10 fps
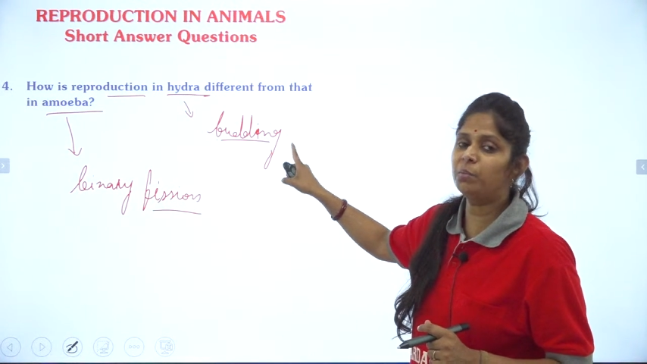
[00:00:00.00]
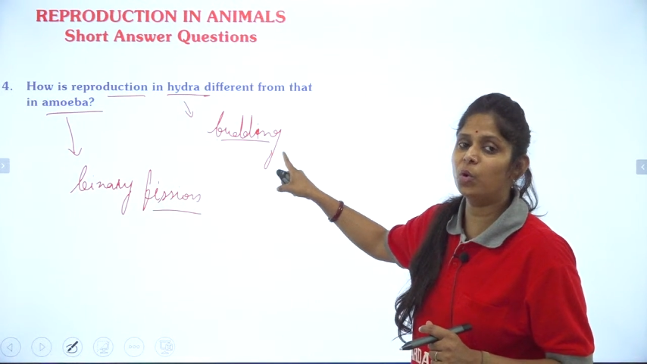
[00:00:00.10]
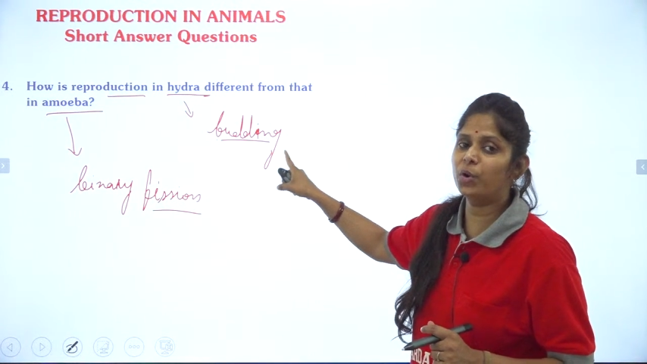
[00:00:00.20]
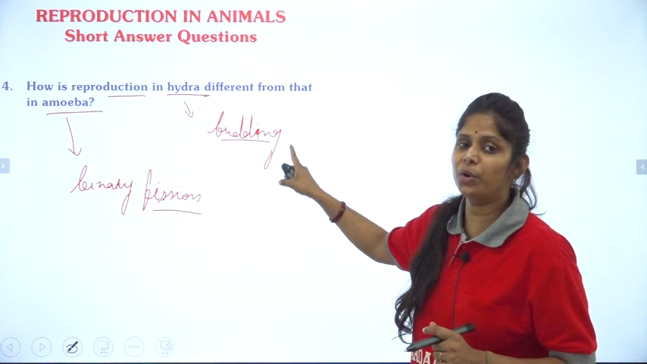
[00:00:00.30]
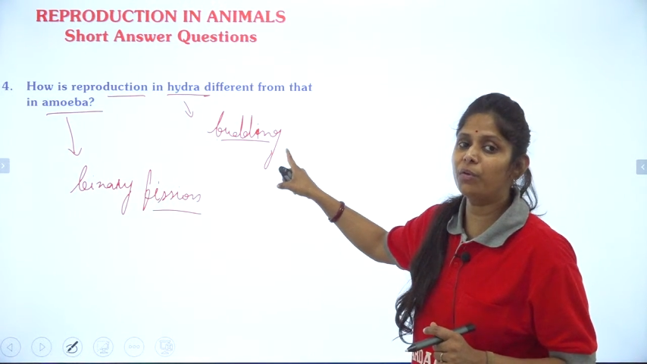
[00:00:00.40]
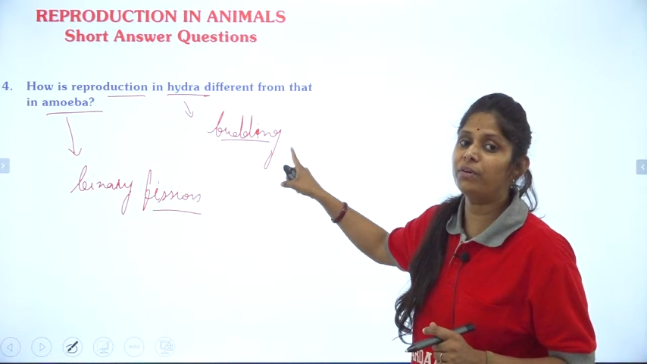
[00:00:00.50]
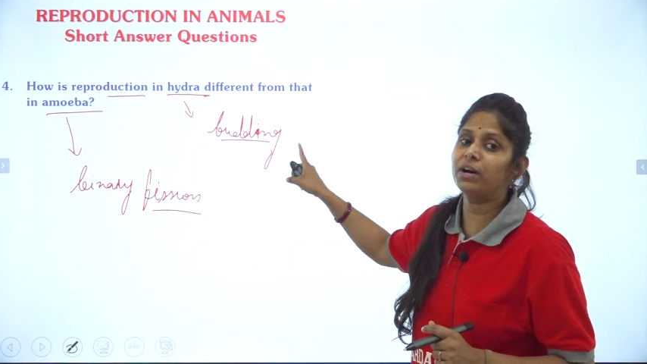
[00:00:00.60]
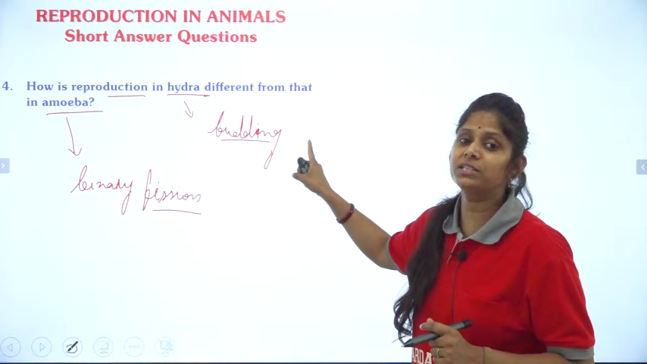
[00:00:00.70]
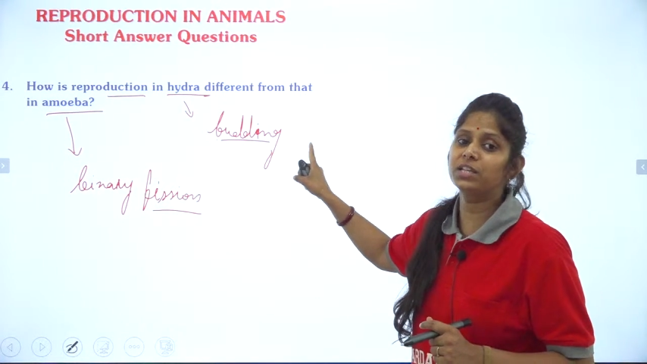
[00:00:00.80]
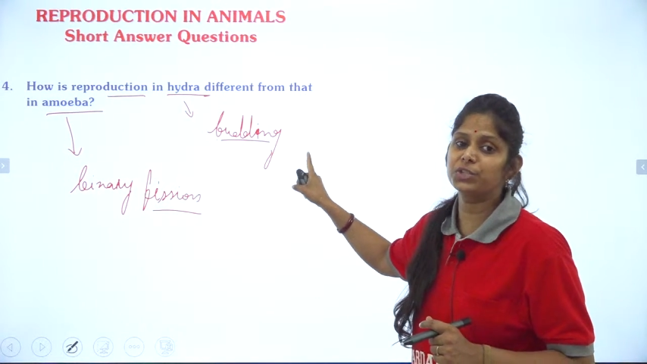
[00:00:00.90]
mode of
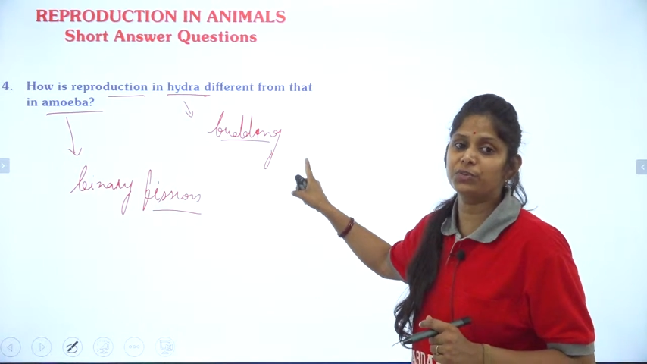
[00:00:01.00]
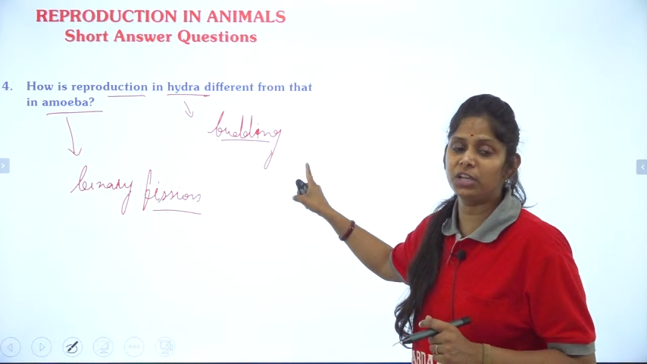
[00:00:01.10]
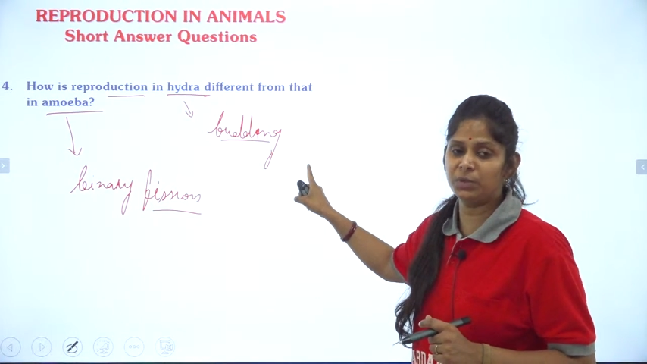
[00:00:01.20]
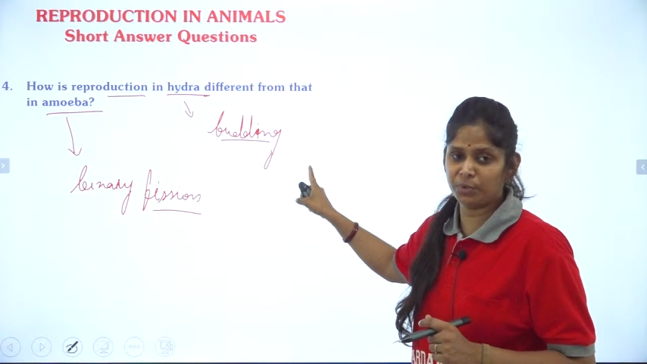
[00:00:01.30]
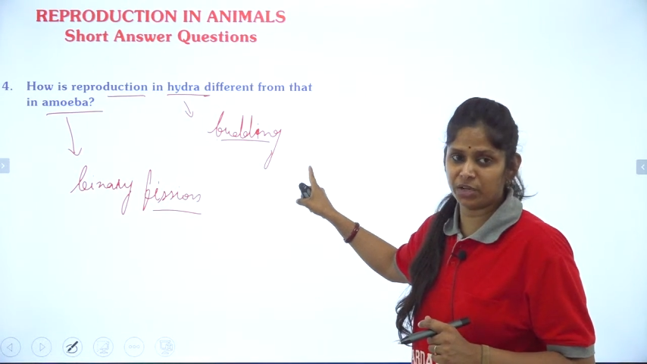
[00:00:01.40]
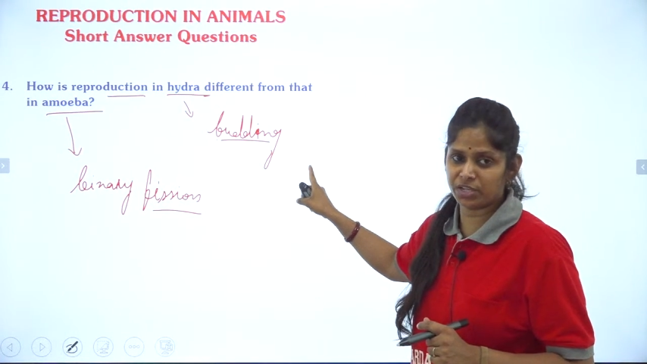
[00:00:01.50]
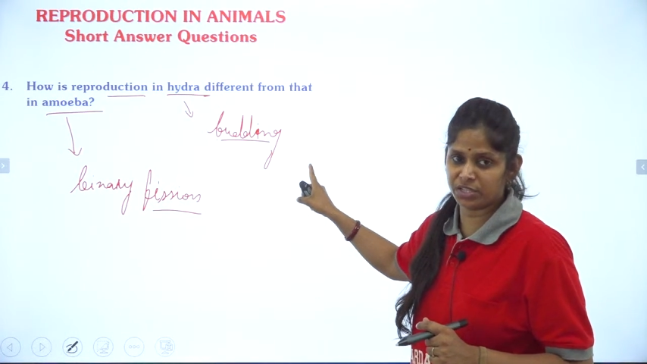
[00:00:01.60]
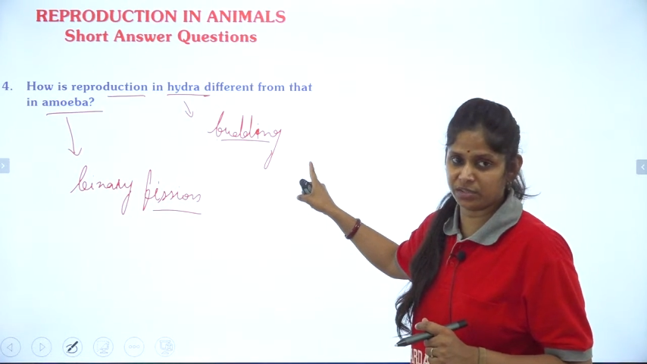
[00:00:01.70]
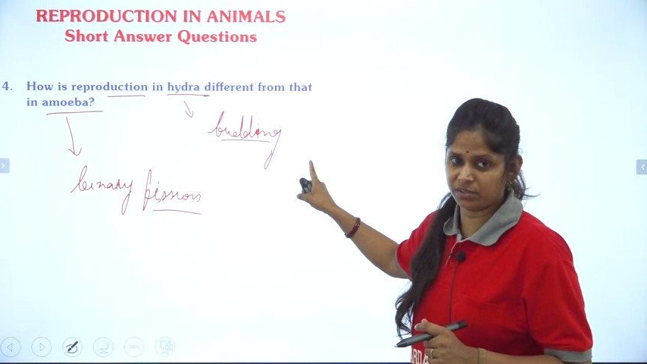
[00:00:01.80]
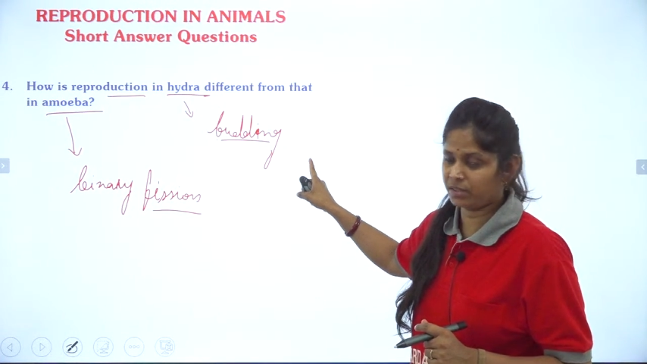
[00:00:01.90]
asexual reproduction,